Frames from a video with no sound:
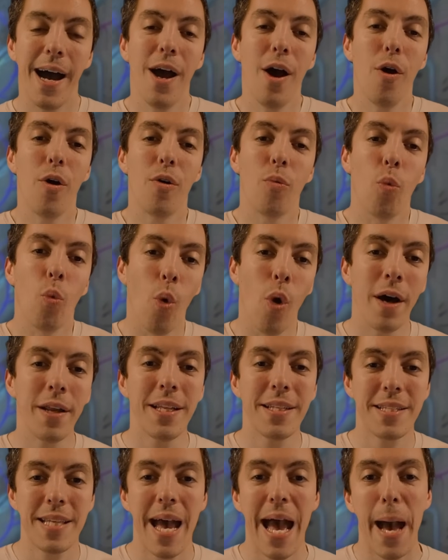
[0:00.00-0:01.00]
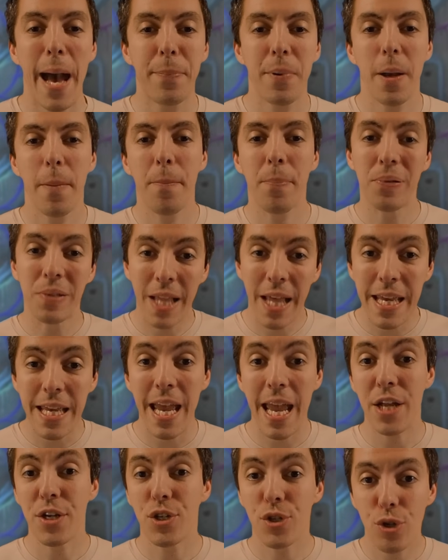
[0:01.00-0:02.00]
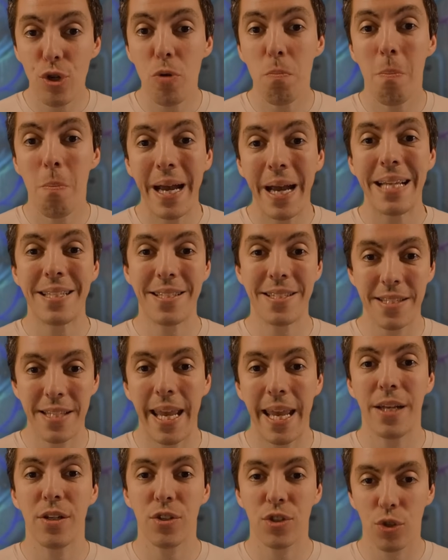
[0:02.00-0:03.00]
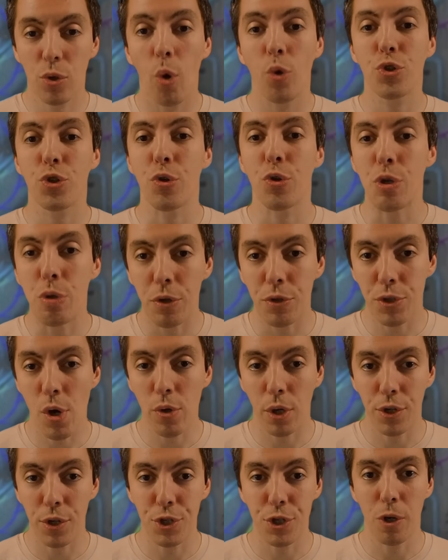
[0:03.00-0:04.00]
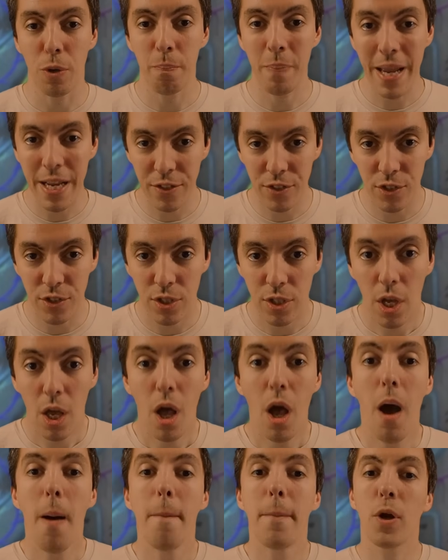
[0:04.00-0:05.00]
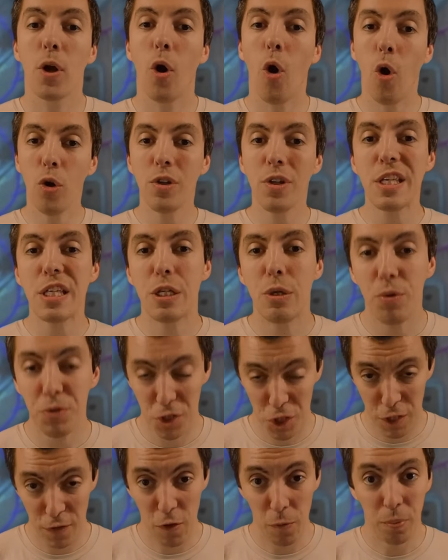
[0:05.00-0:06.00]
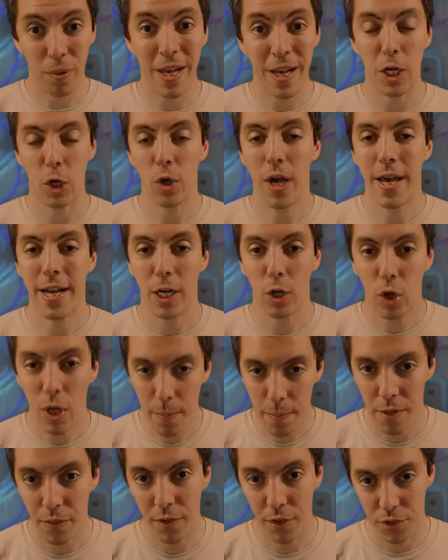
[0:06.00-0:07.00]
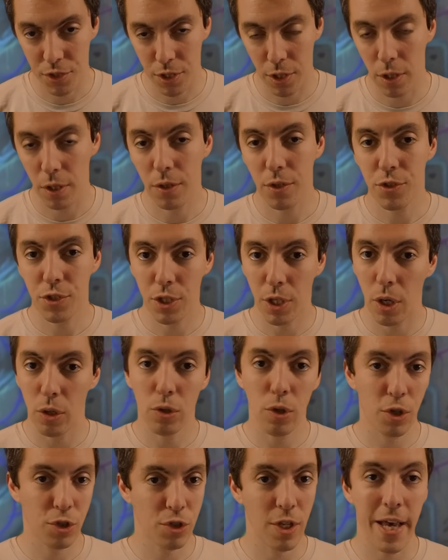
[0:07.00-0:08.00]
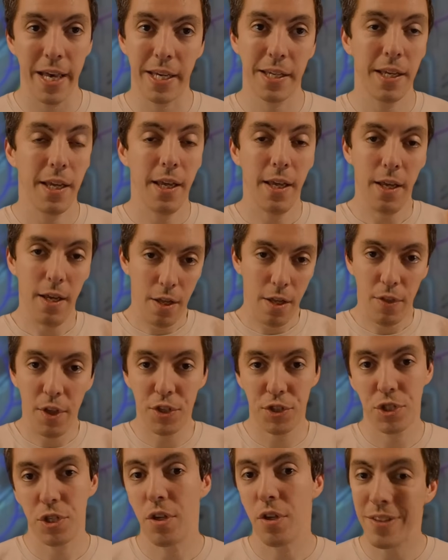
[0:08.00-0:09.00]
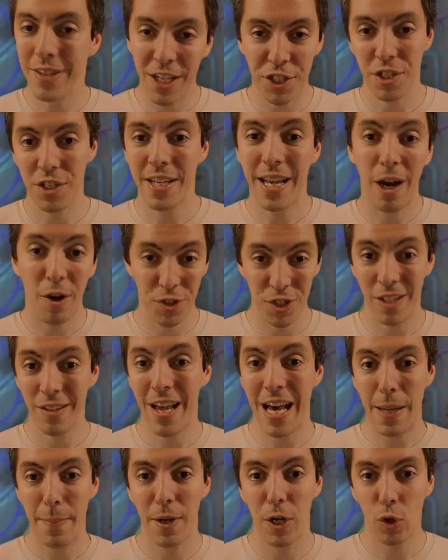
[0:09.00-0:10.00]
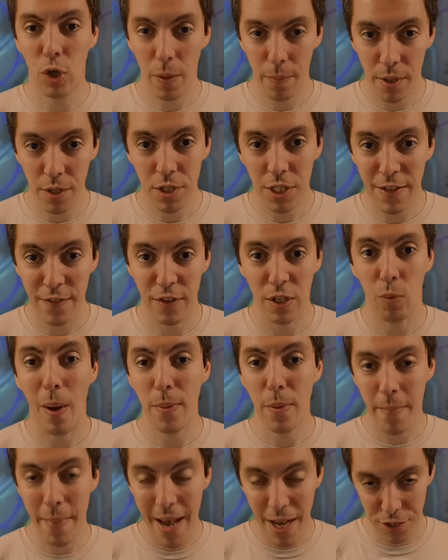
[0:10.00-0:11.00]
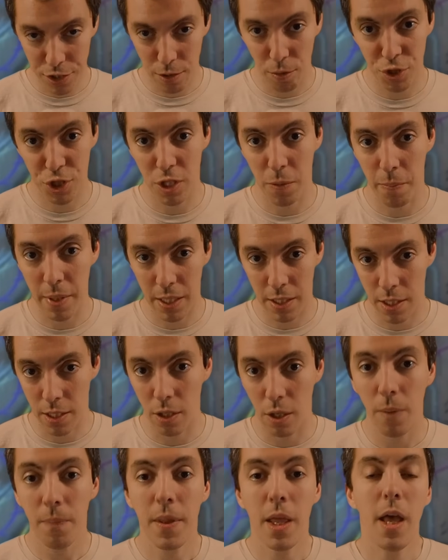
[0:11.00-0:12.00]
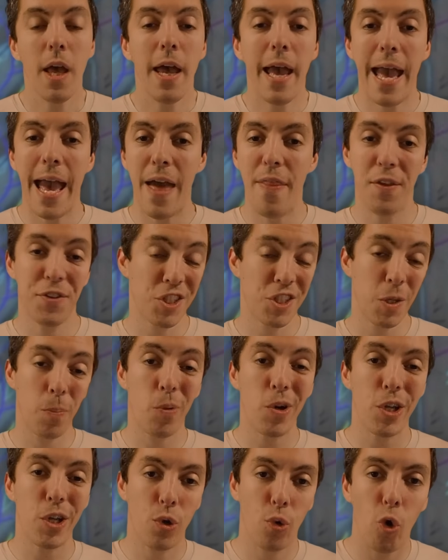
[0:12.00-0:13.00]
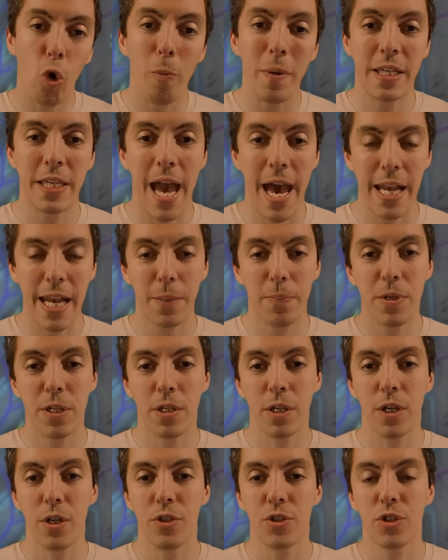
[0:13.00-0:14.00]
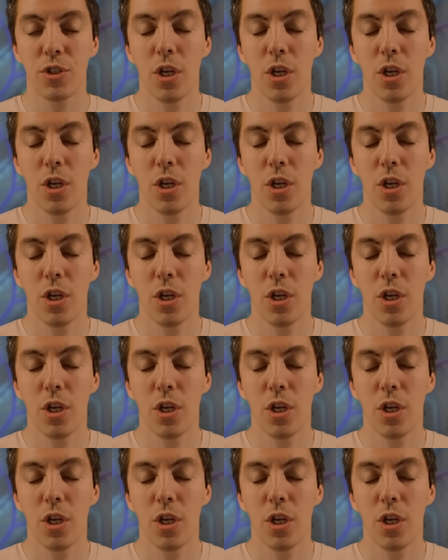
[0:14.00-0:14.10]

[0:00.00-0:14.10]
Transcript: 1 tap, play a 2 might sand soldier unit token to your base, but only uses if you played an equipment this turn. So it looks like this legend cares a lot about equipment, giving Weapon Master, which is a big deal. And this is a pretty cool mechanic because